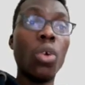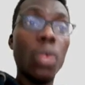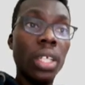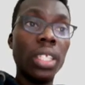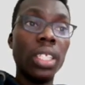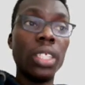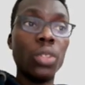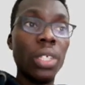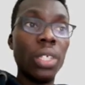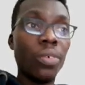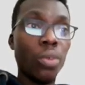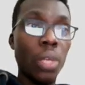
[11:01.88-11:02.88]
only this,
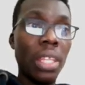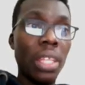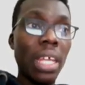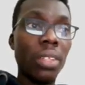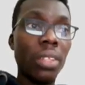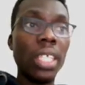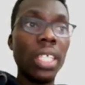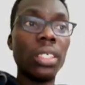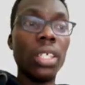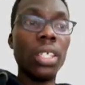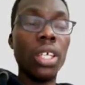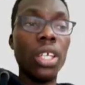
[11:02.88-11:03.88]
even without
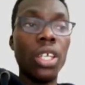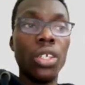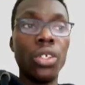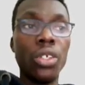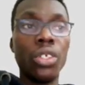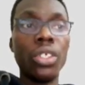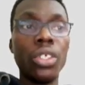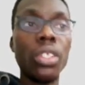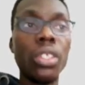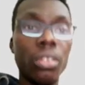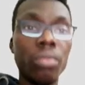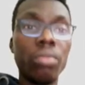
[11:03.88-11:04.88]
this, you
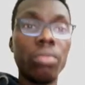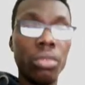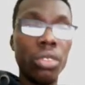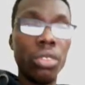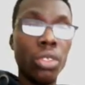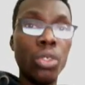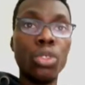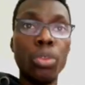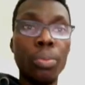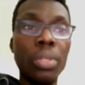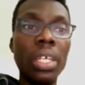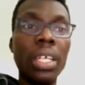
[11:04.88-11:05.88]
still good
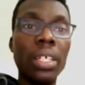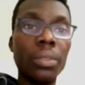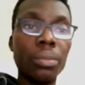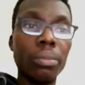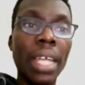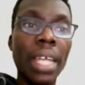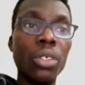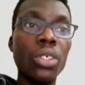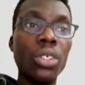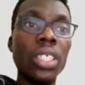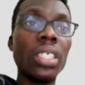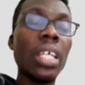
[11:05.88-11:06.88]
to pick
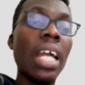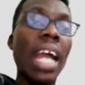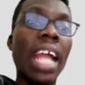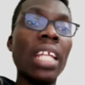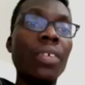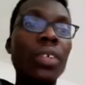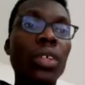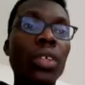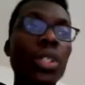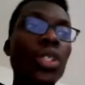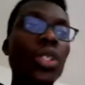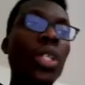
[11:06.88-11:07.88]
mitosis. And if
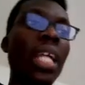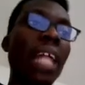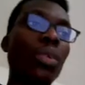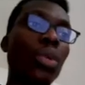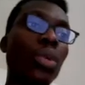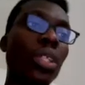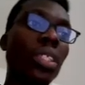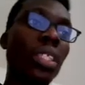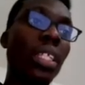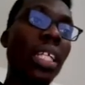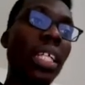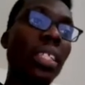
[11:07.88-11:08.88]
what you only had was
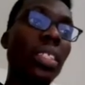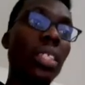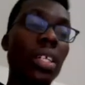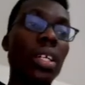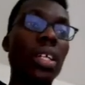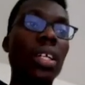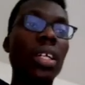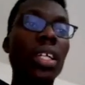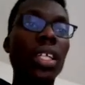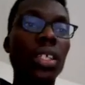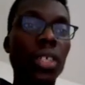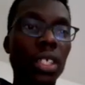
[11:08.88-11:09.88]
this,
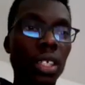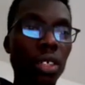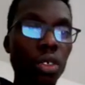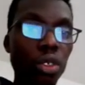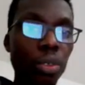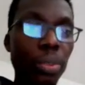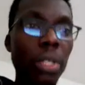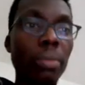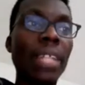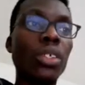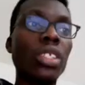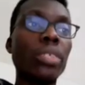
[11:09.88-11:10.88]
you're still good to pick
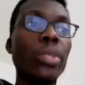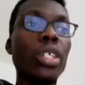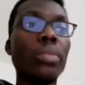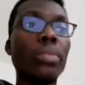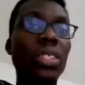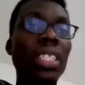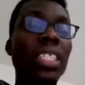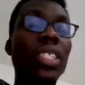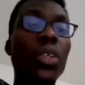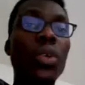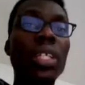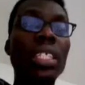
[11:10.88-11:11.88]
mitosis, because mitosis
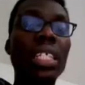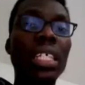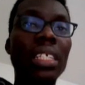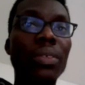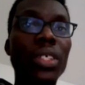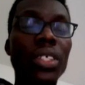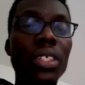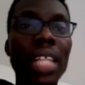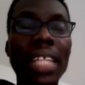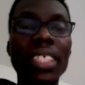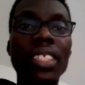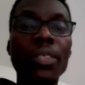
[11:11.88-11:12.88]
is the only cell
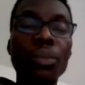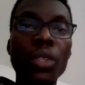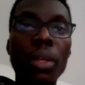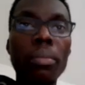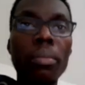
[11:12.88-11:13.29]
division that is